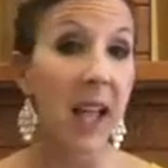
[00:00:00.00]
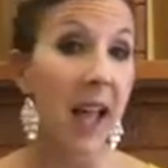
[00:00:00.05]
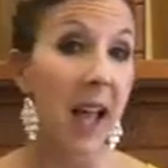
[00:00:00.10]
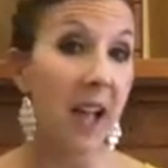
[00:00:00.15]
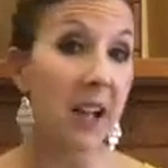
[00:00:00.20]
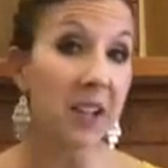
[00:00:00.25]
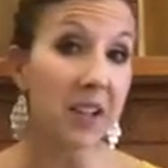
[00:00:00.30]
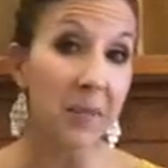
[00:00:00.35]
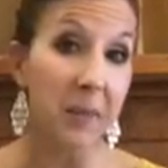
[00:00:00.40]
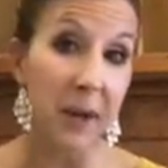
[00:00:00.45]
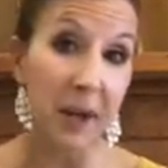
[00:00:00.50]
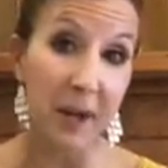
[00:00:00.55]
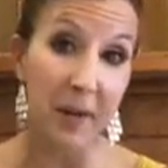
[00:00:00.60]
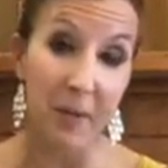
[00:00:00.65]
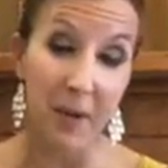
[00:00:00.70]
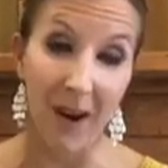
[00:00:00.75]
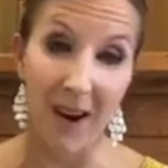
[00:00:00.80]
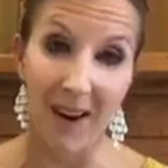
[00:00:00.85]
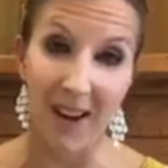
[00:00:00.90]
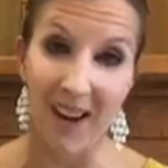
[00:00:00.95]
Elderberry
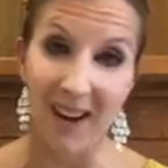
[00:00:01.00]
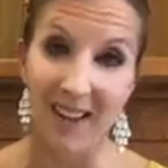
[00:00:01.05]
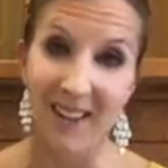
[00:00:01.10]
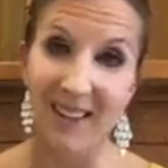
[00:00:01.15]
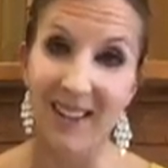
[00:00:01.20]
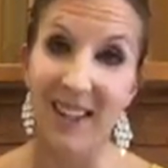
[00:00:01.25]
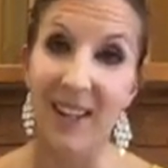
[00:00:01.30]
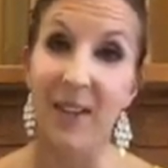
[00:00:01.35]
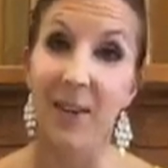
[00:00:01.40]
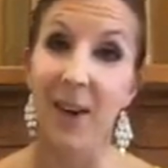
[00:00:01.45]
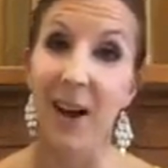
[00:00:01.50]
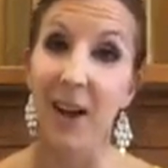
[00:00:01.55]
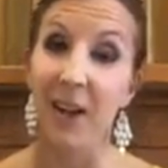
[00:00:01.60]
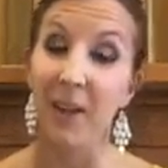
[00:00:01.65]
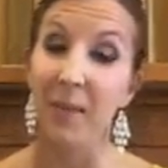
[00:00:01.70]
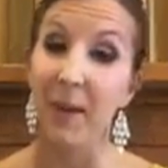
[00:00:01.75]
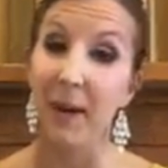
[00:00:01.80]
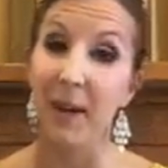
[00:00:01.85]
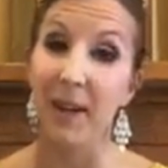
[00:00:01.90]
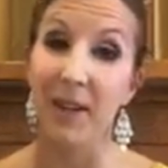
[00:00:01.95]
products, either
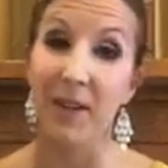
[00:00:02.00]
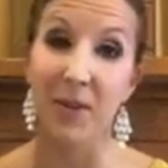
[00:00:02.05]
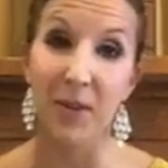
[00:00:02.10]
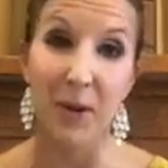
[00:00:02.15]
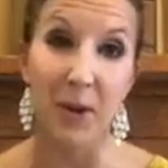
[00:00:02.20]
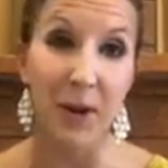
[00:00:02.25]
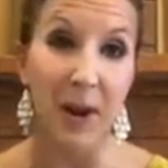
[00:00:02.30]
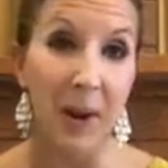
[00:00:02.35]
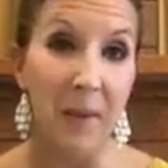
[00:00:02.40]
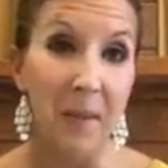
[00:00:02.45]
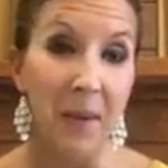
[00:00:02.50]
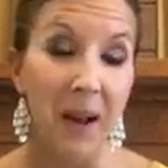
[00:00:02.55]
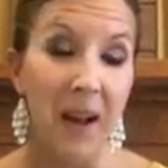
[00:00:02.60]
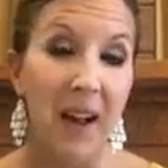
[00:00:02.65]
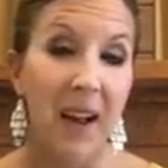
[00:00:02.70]
elderberry syrup.